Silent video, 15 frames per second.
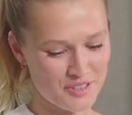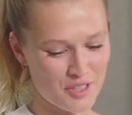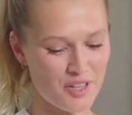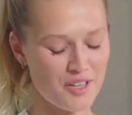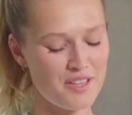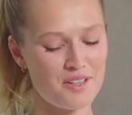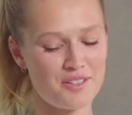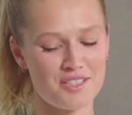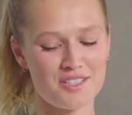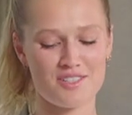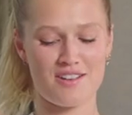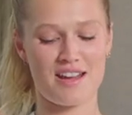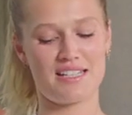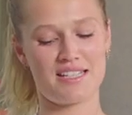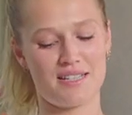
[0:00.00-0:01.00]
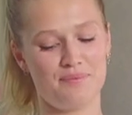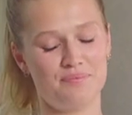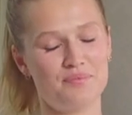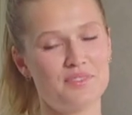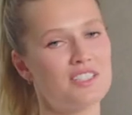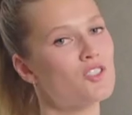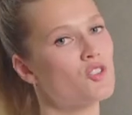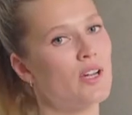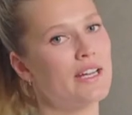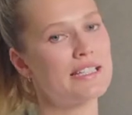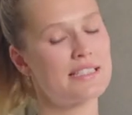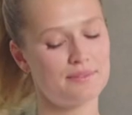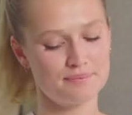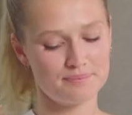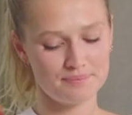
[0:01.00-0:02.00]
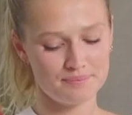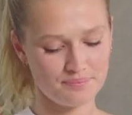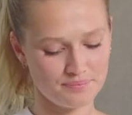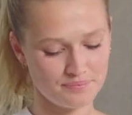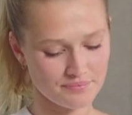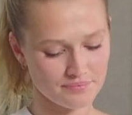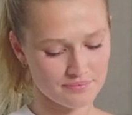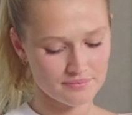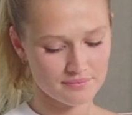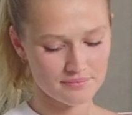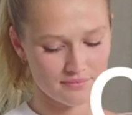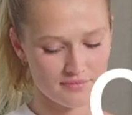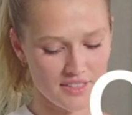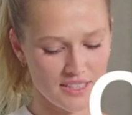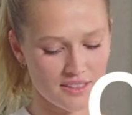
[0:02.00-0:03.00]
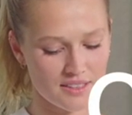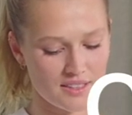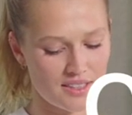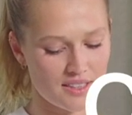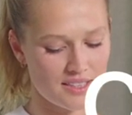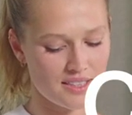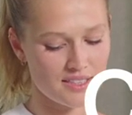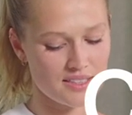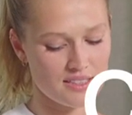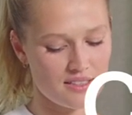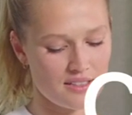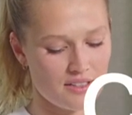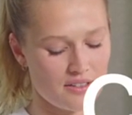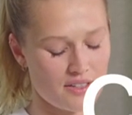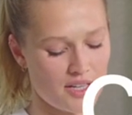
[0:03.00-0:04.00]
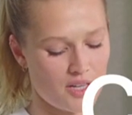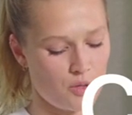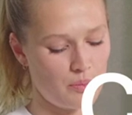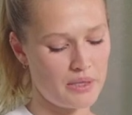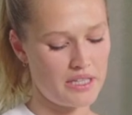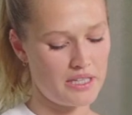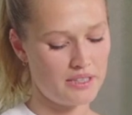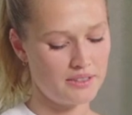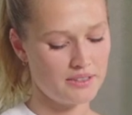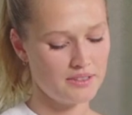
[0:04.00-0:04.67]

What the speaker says: Curly or straight? Straight. Claudia, Cindy, or Naomi?